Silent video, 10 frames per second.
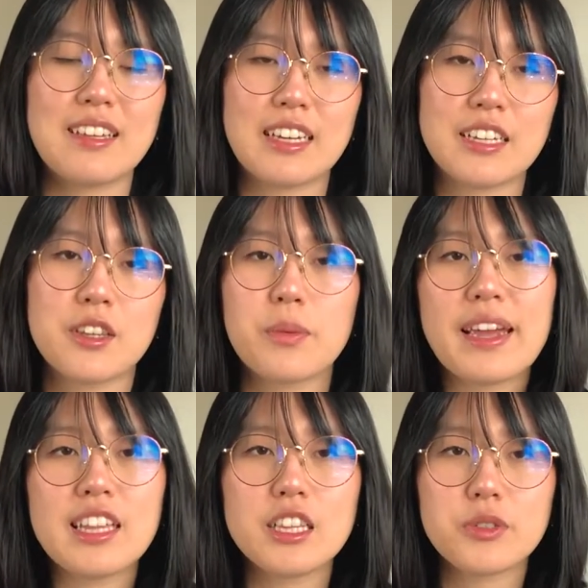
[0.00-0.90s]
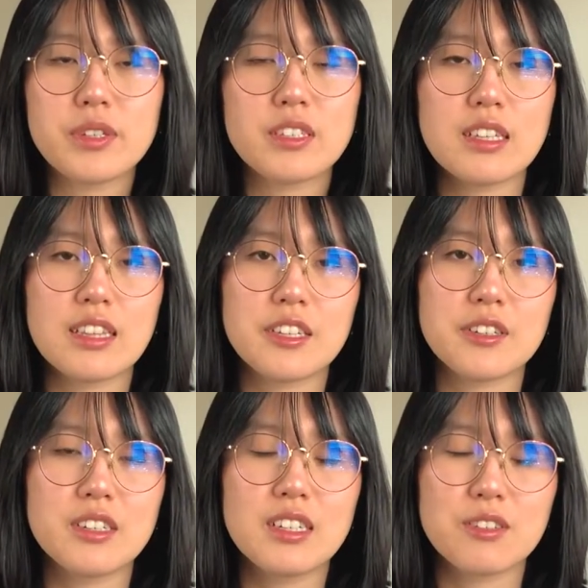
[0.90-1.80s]
like the way that Louis
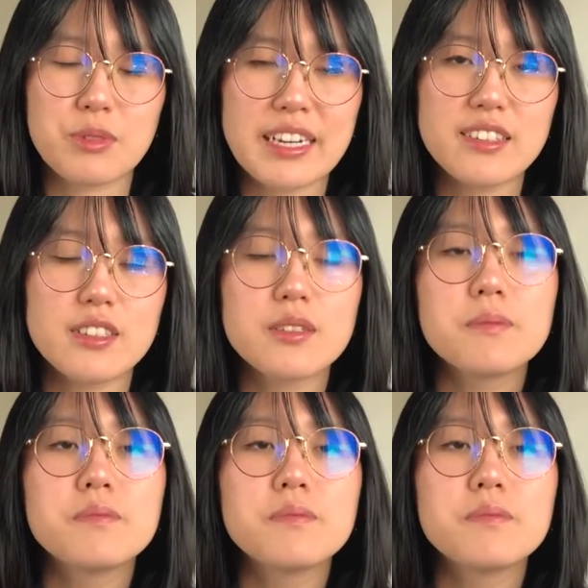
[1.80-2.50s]
Seelan writes.